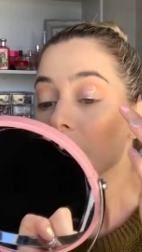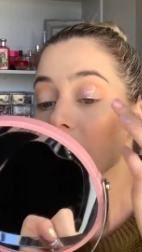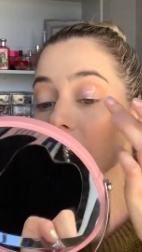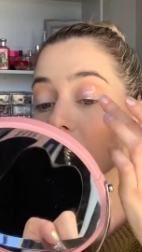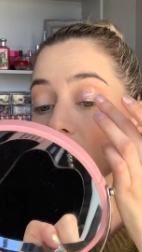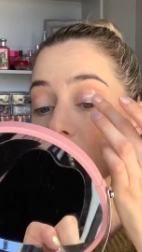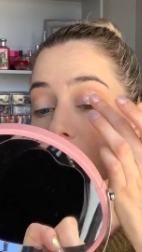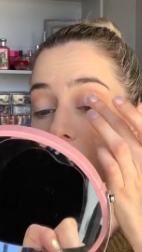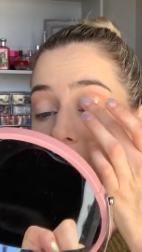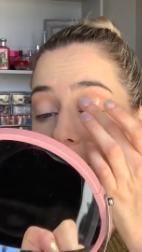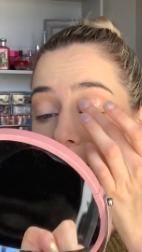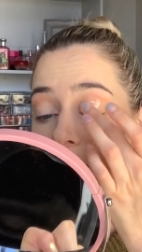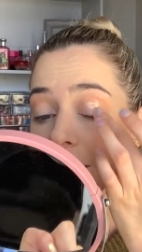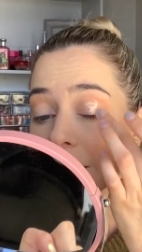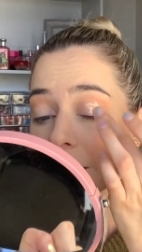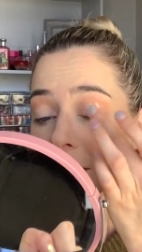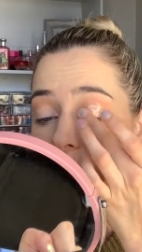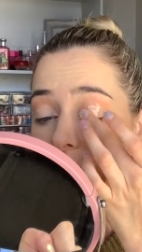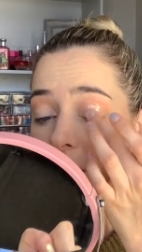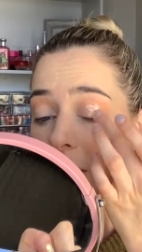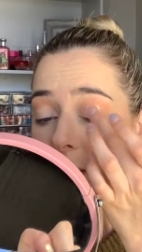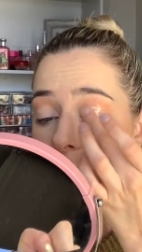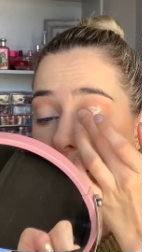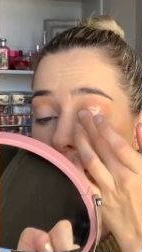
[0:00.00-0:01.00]
But you can
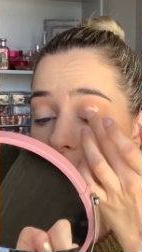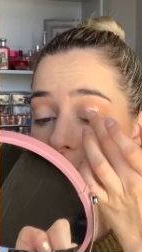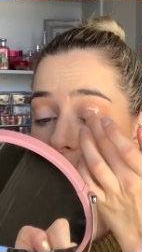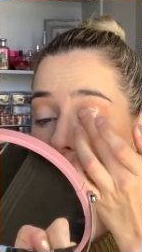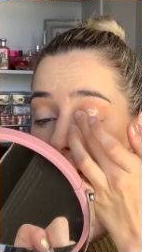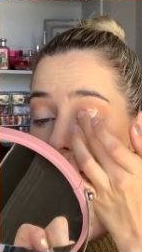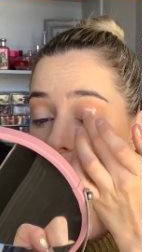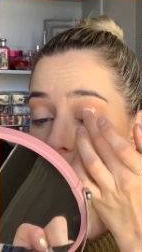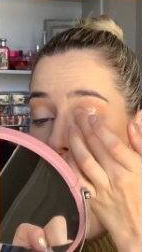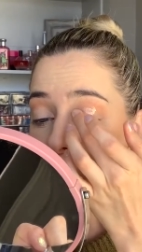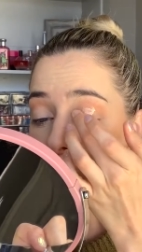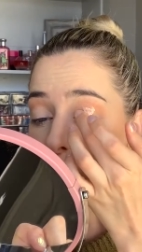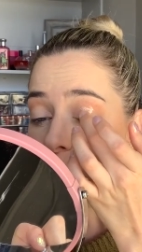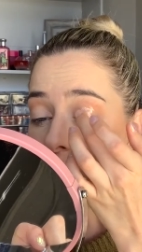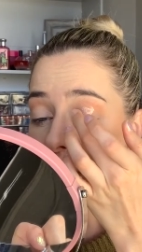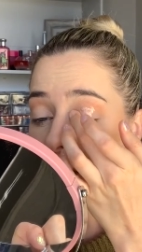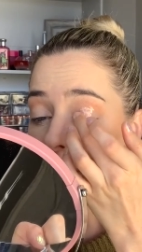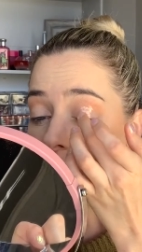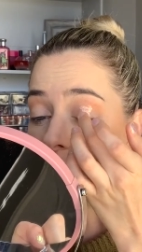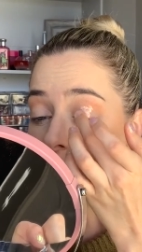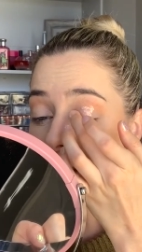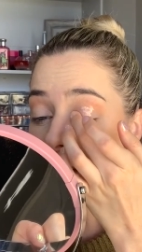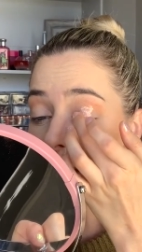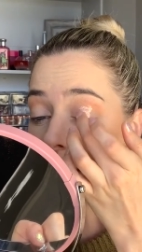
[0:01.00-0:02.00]
literally
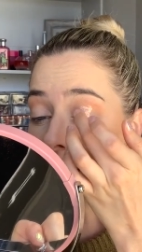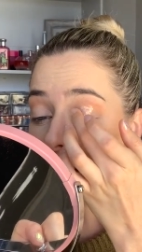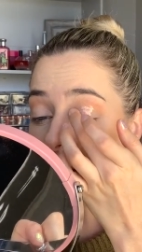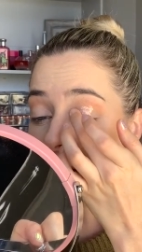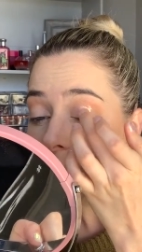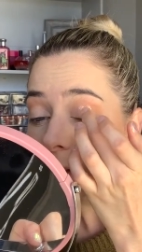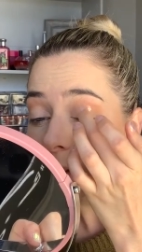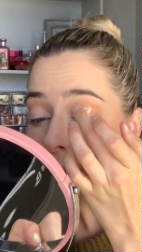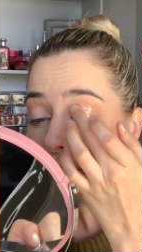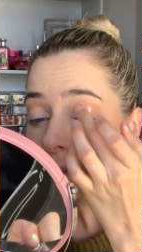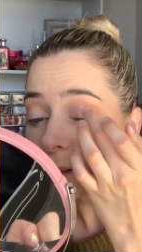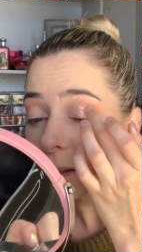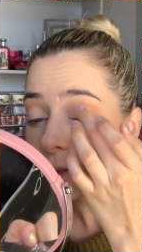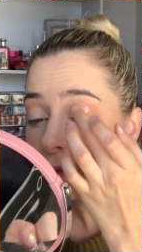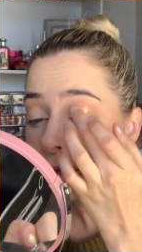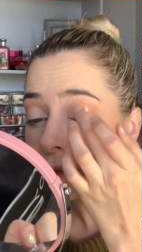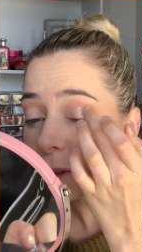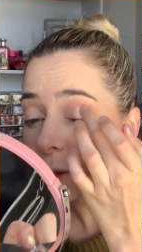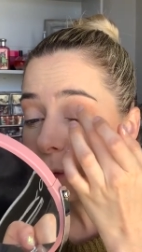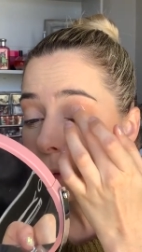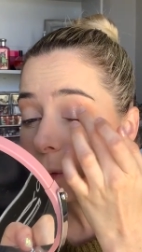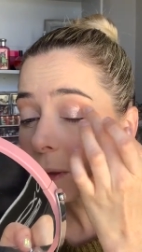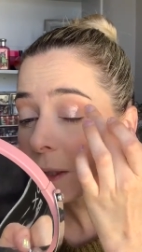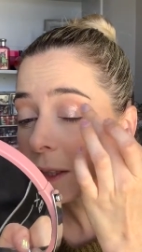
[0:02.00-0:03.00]
sheer it out
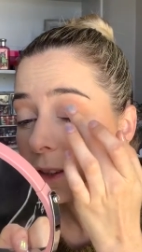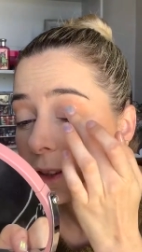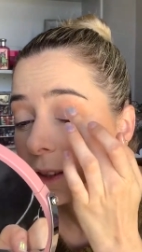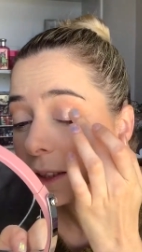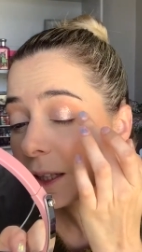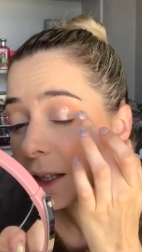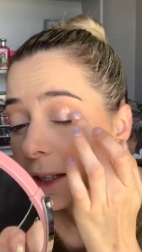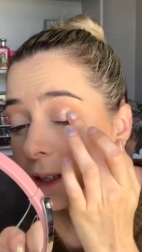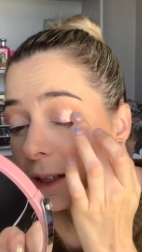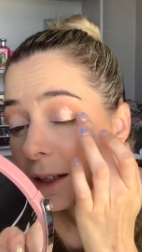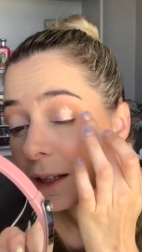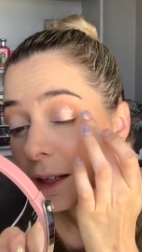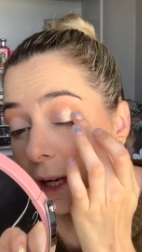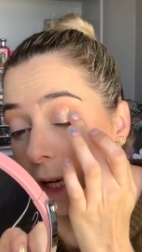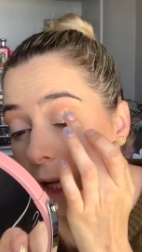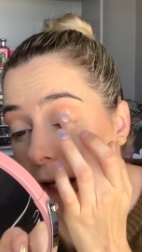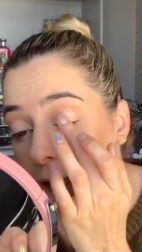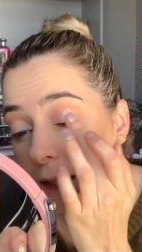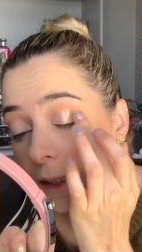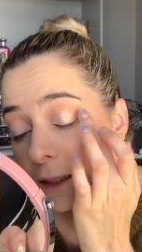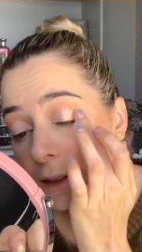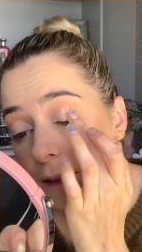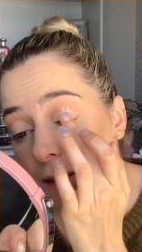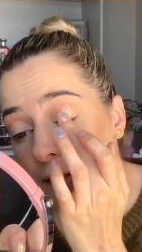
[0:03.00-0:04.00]
if you want like a
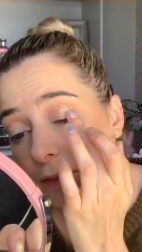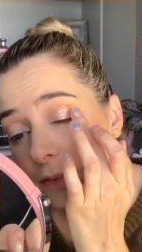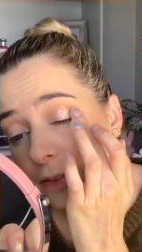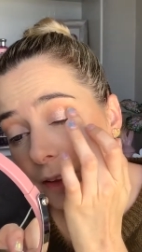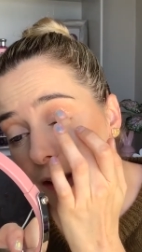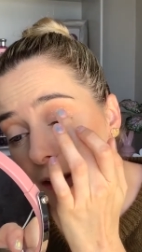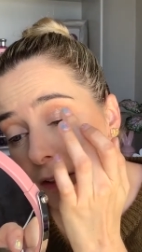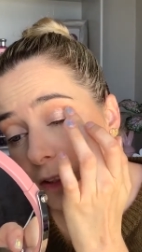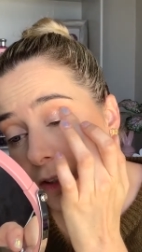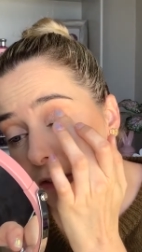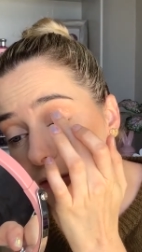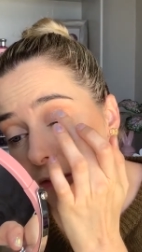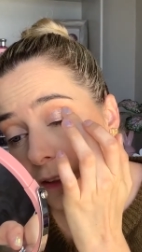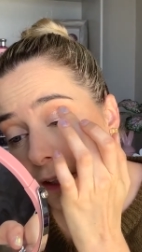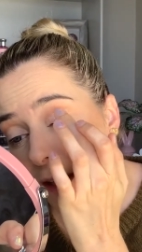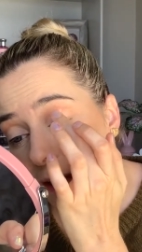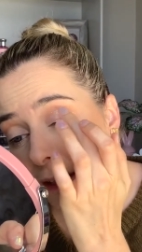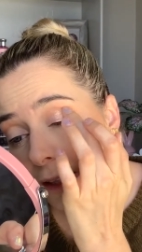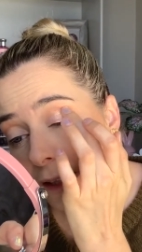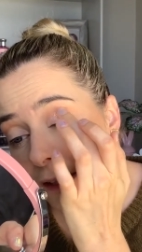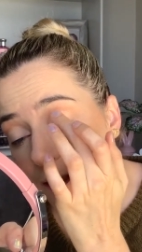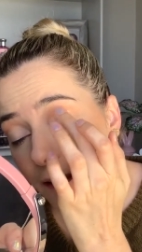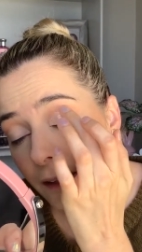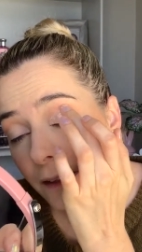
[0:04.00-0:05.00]
lighter flush of
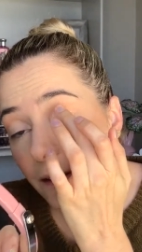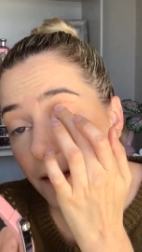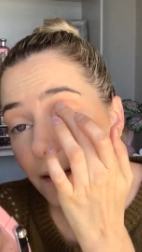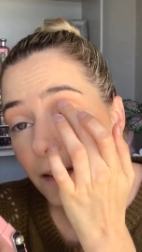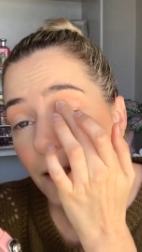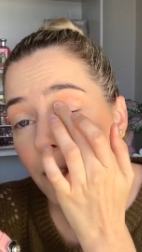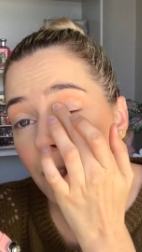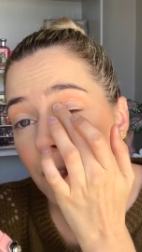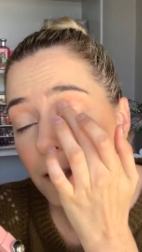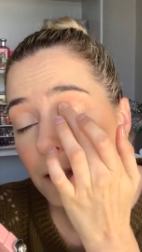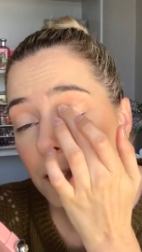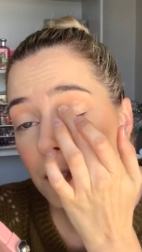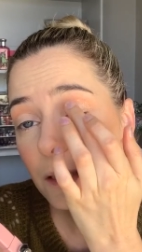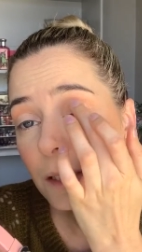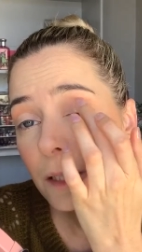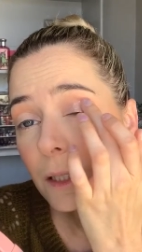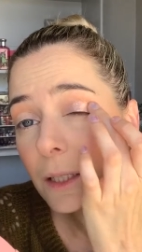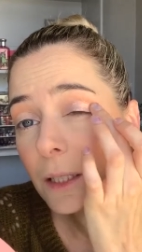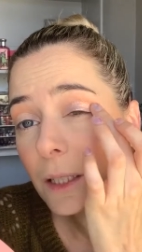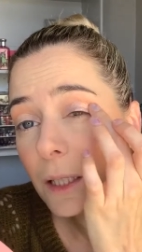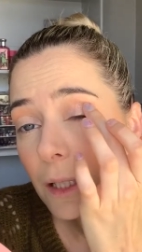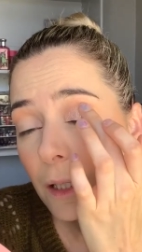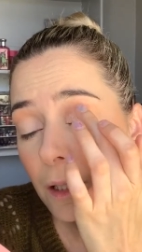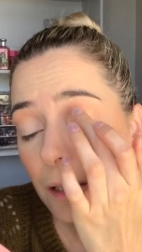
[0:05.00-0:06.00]
color. Can you guys
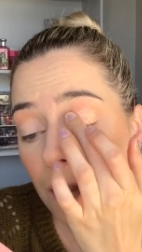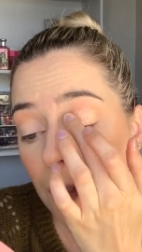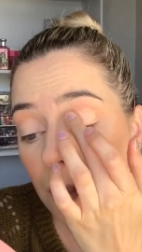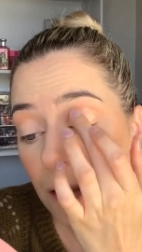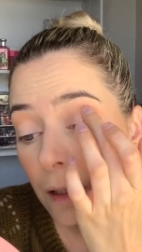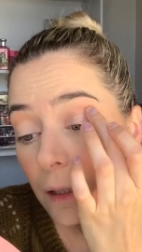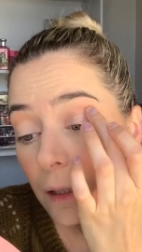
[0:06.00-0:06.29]
see?